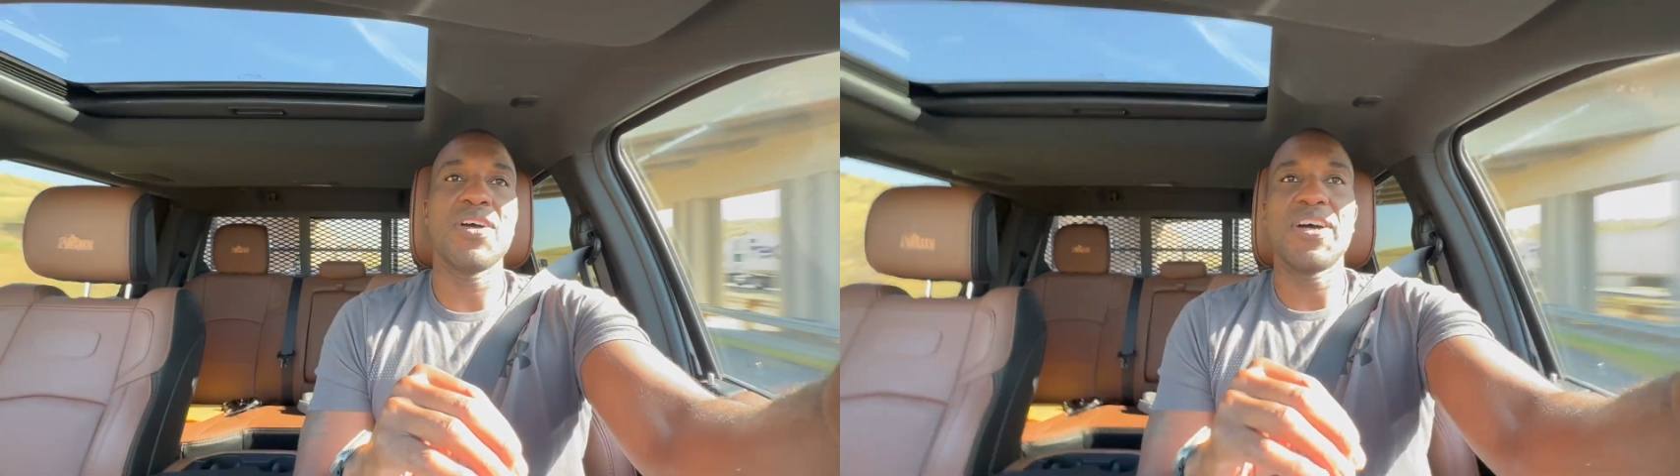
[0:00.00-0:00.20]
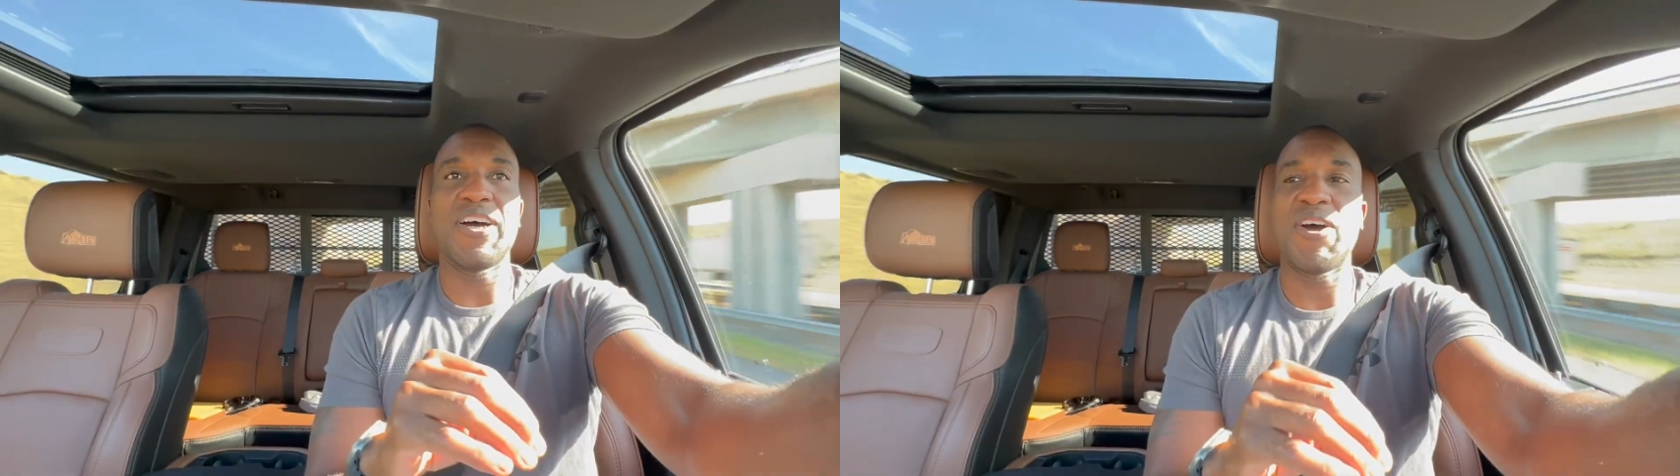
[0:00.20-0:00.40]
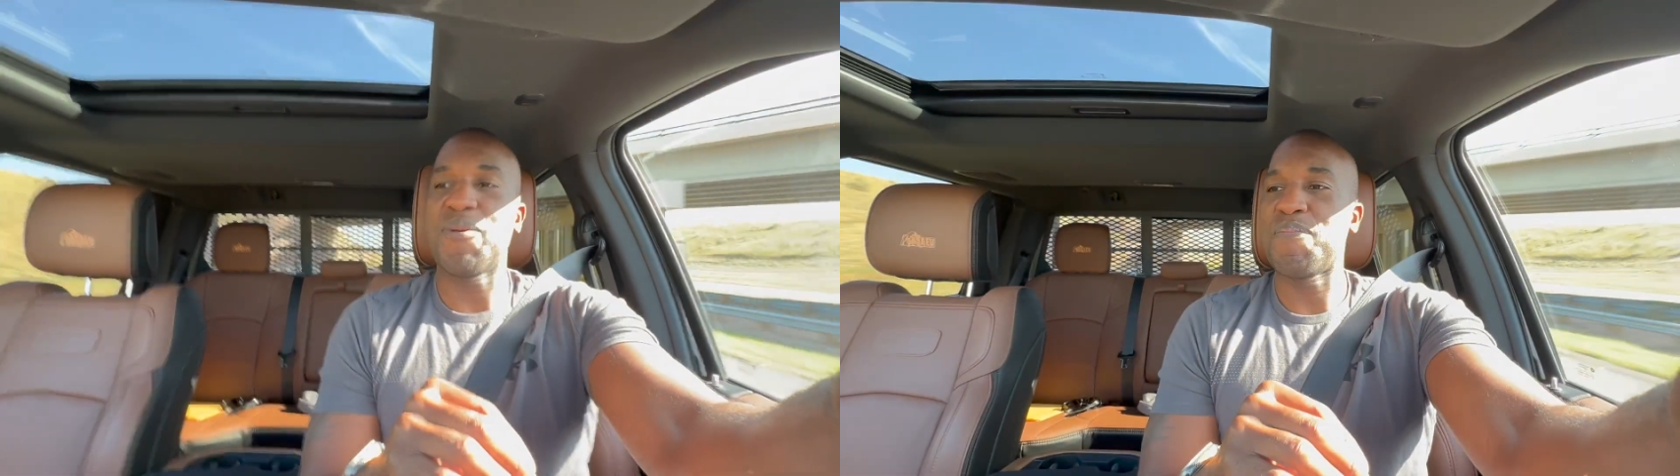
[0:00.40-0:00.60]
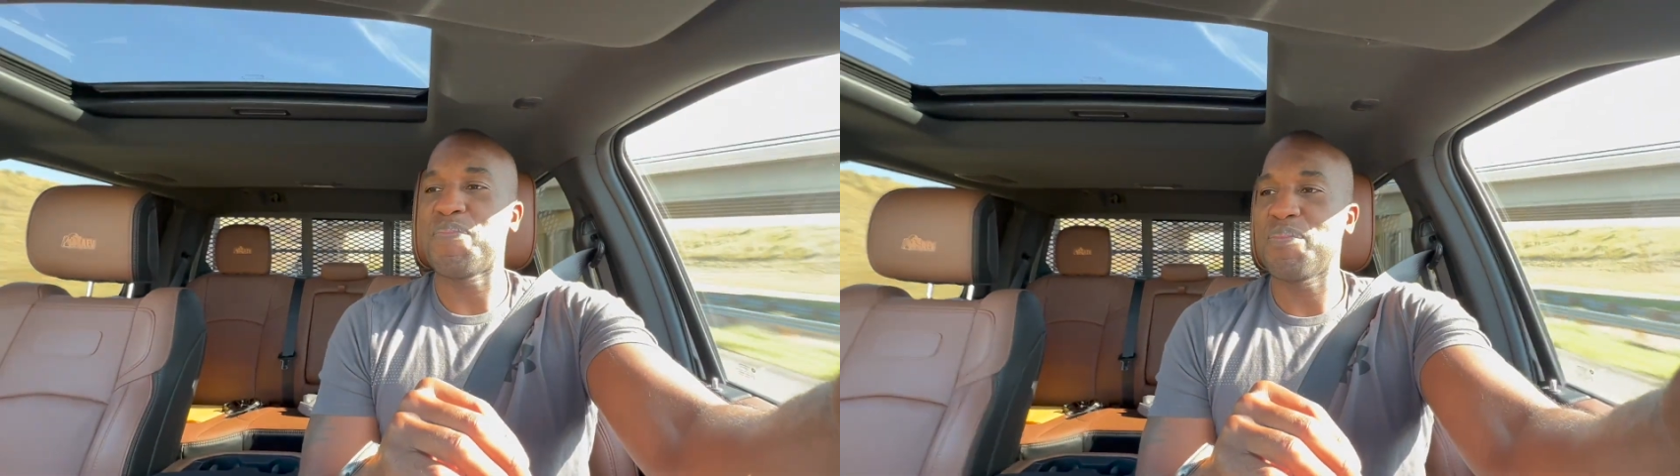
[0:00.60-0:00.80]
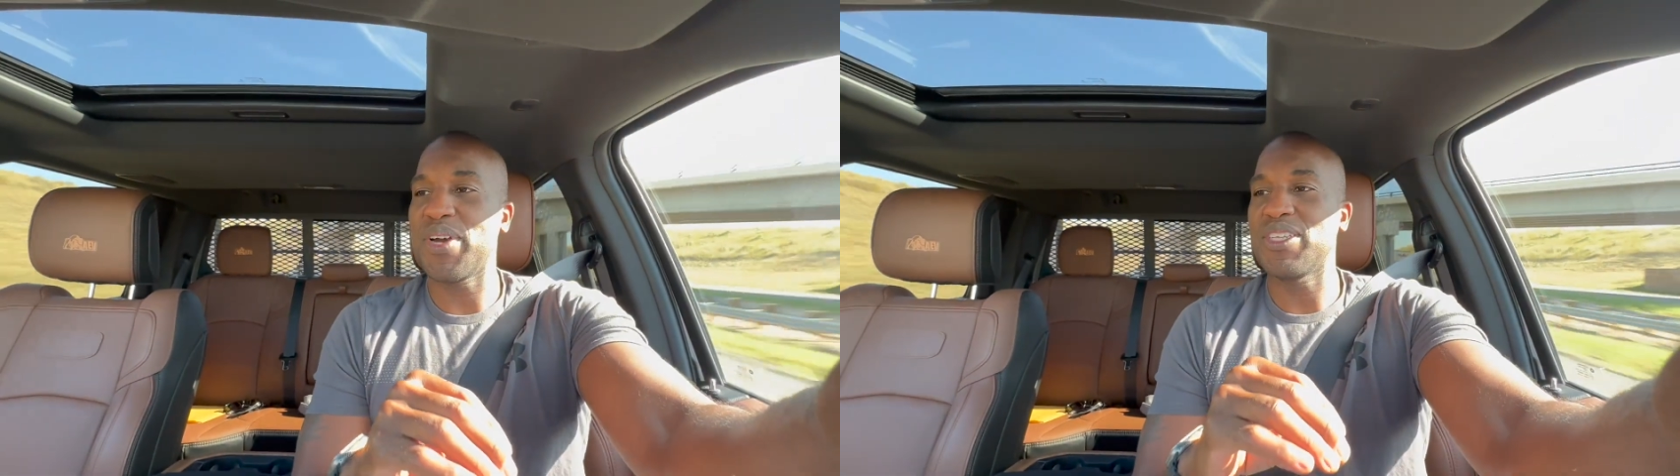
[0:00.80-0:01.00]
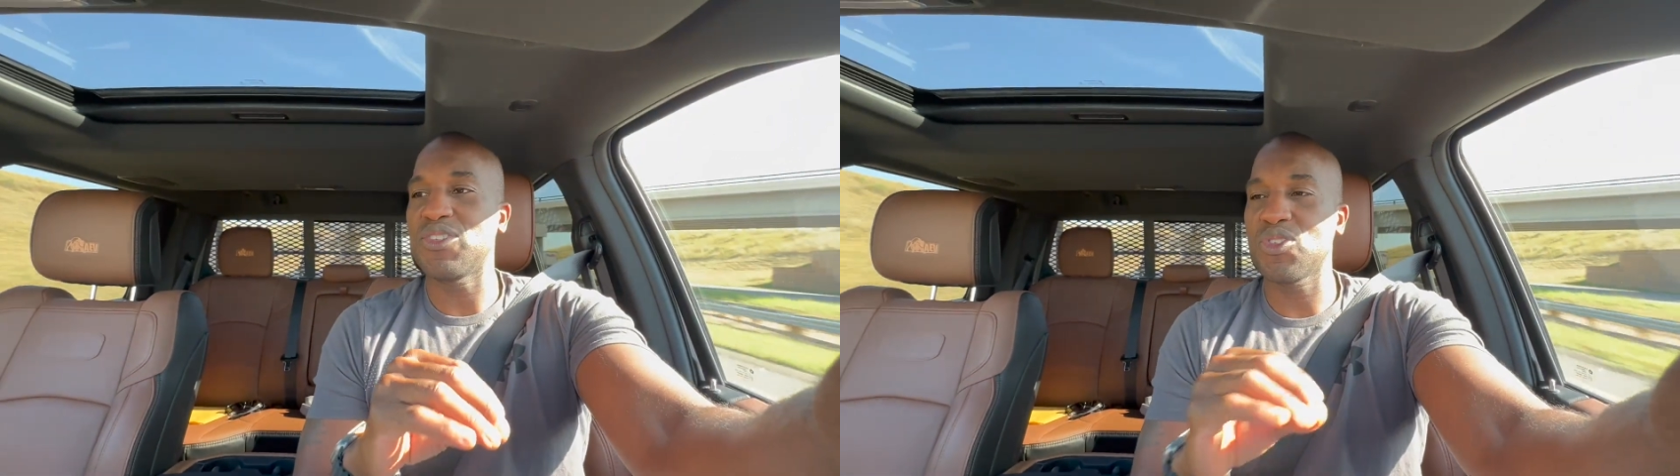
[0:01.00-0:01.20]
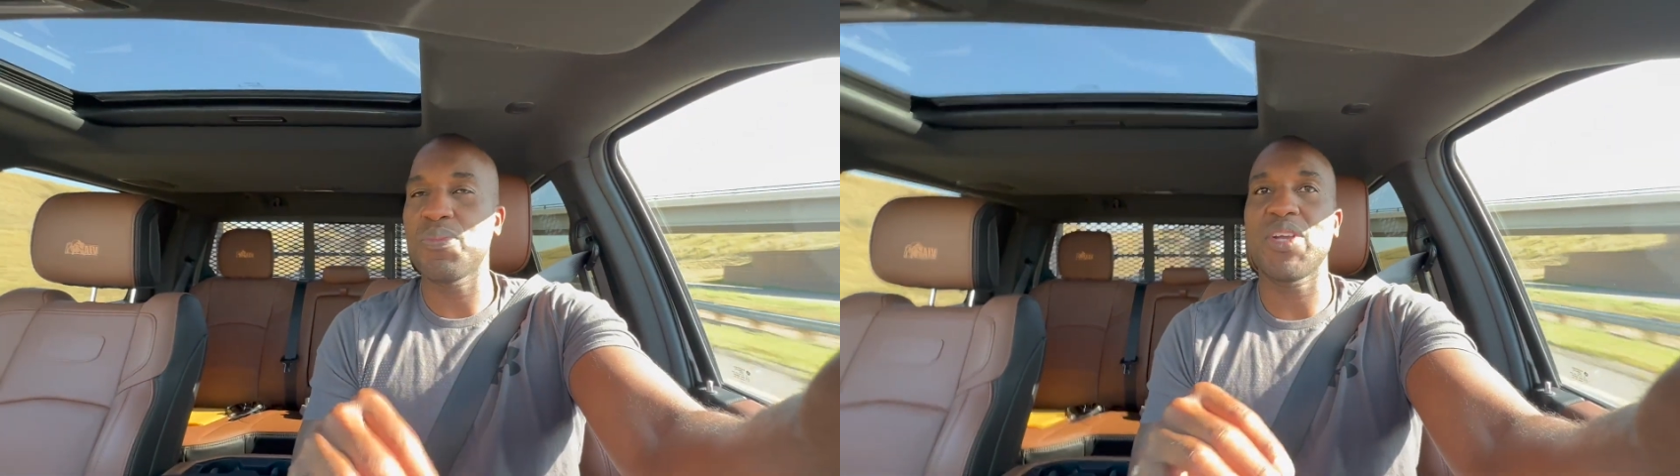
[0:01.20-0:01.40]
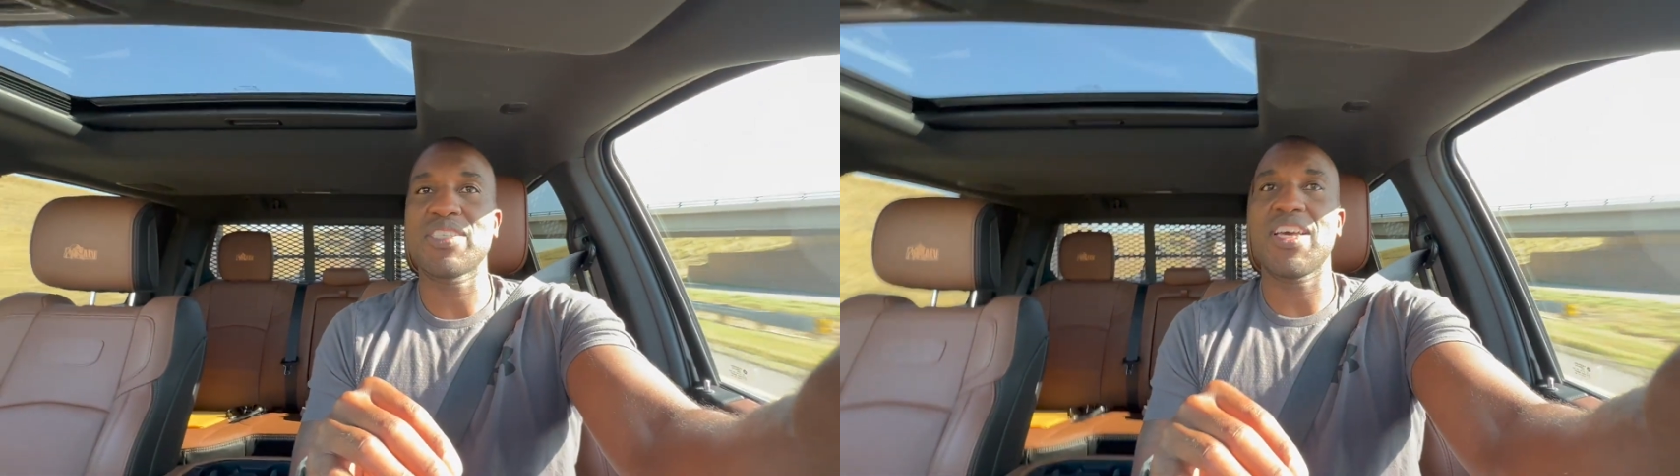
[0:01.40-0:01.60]
um, but
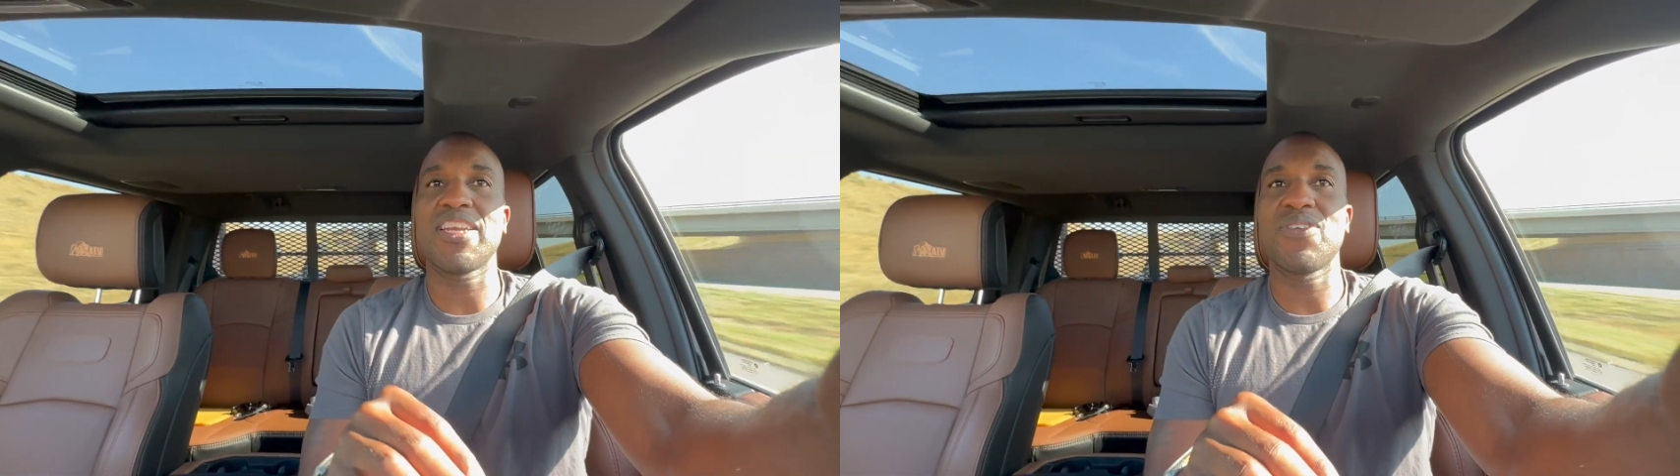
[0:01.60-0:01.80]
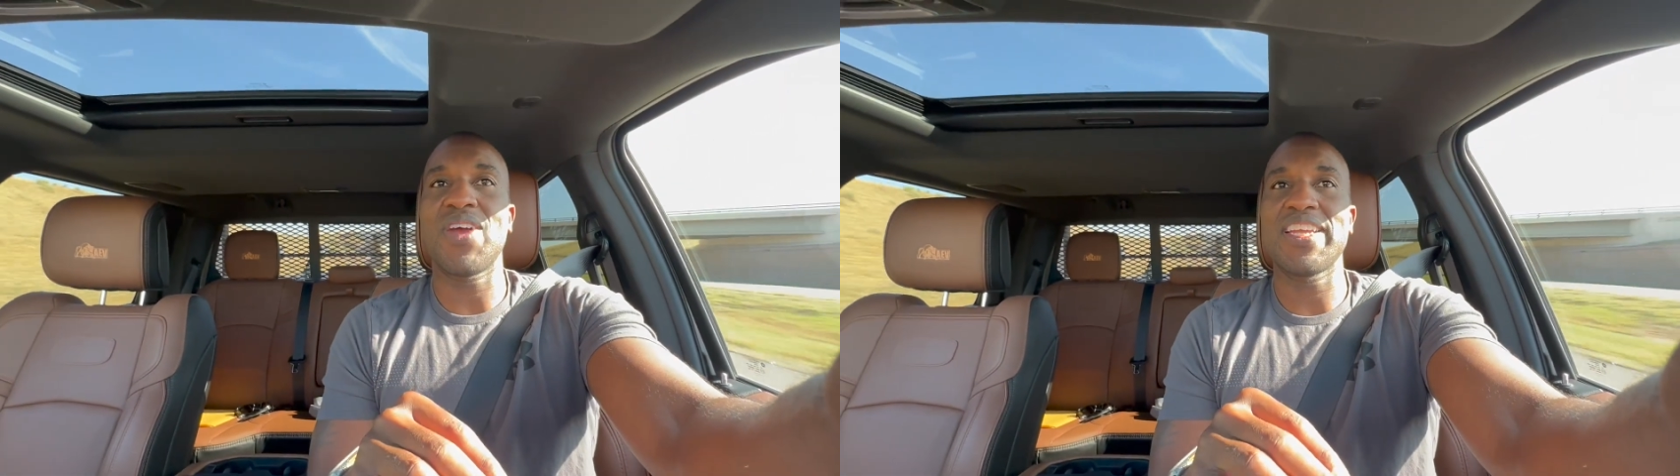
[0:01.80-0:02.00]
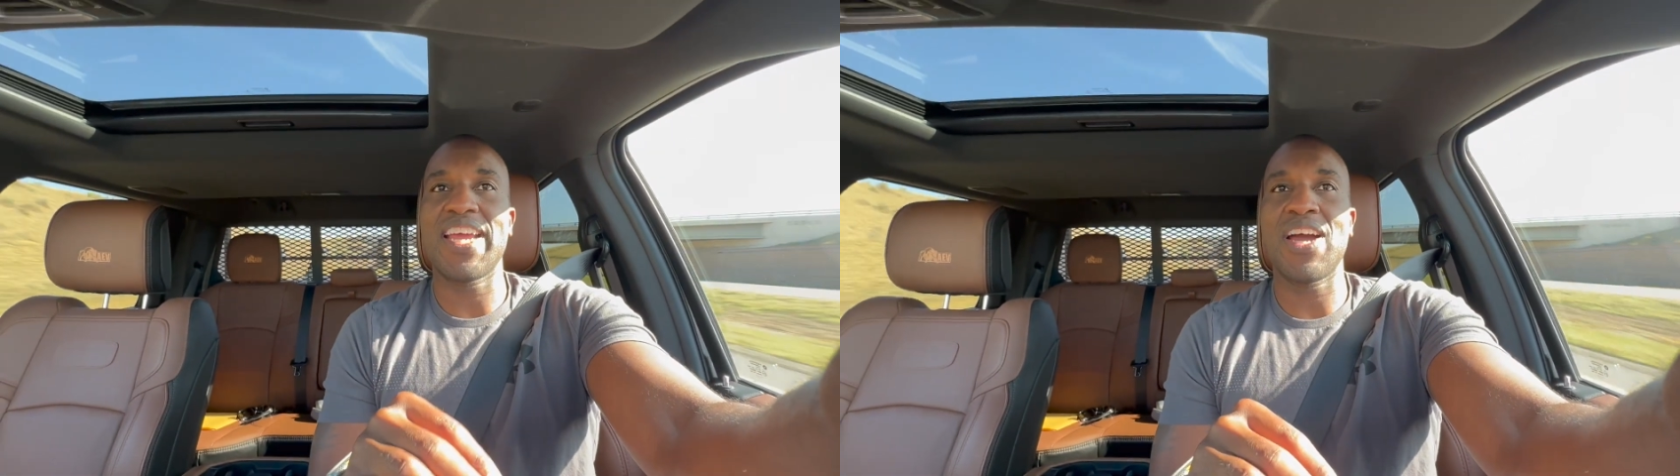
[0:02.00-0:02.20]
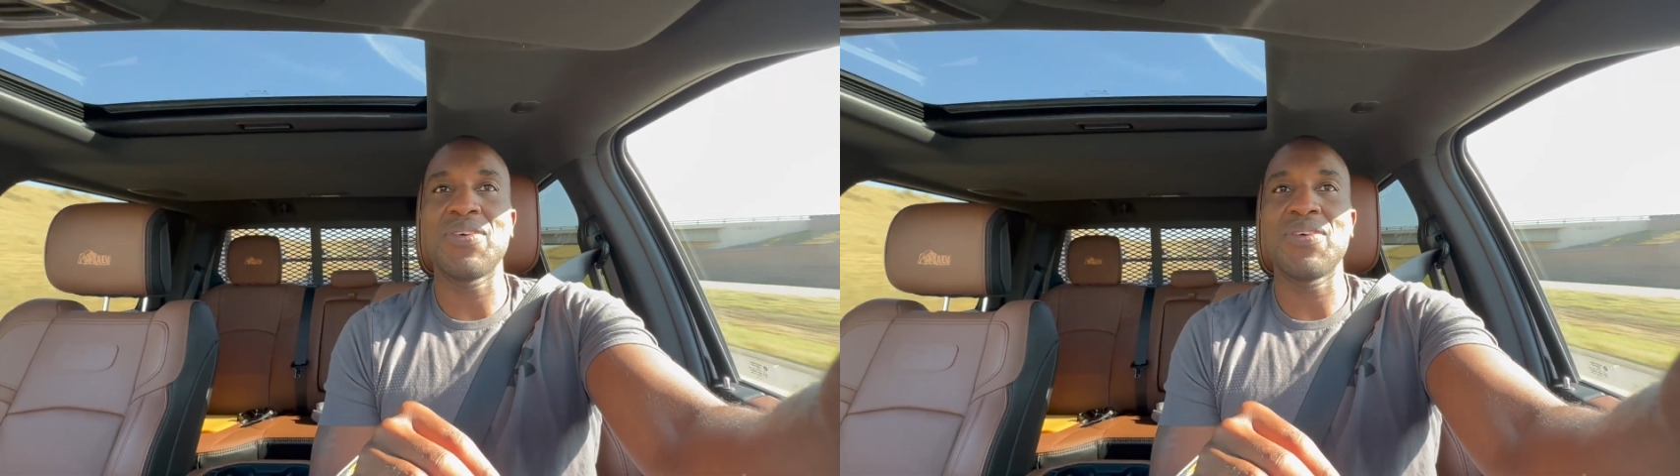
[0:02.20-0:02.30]
super excited right now.